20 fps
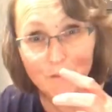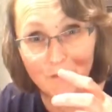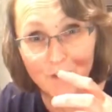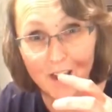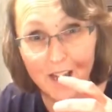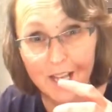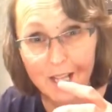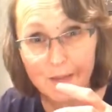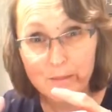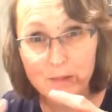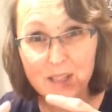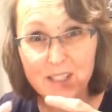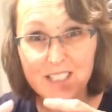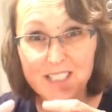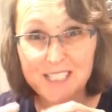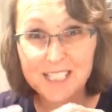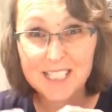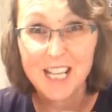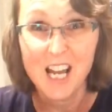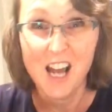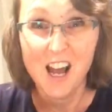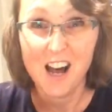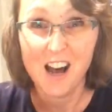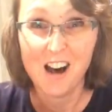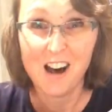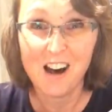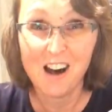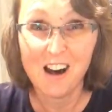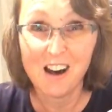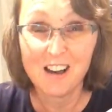and the face
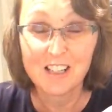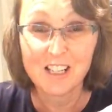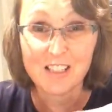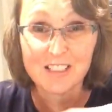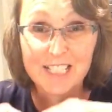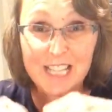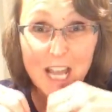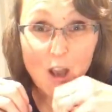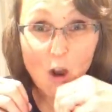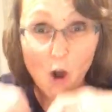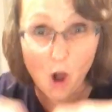duo